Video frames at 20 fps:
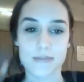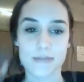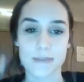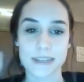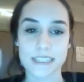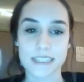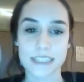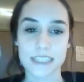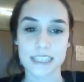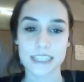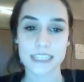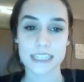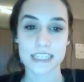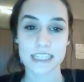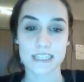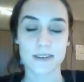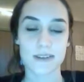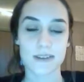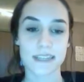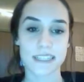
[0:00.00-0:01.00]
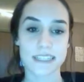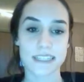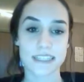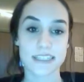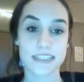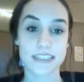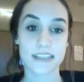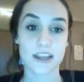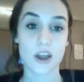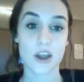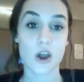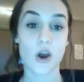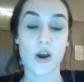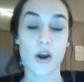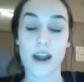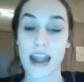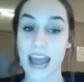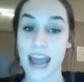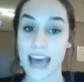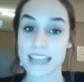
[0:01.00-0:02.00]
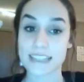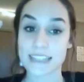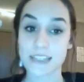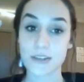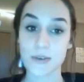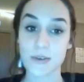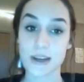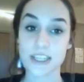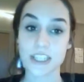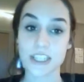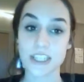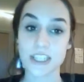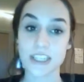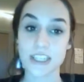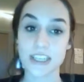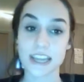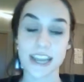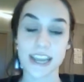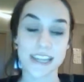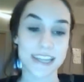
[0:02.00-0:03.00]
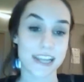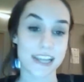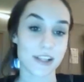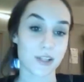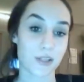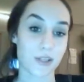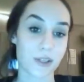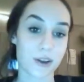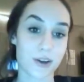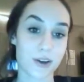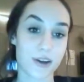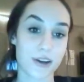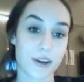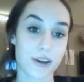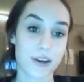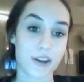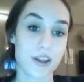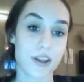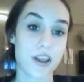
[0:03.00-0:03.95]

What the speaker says: Basically, the students are asked a question and they learn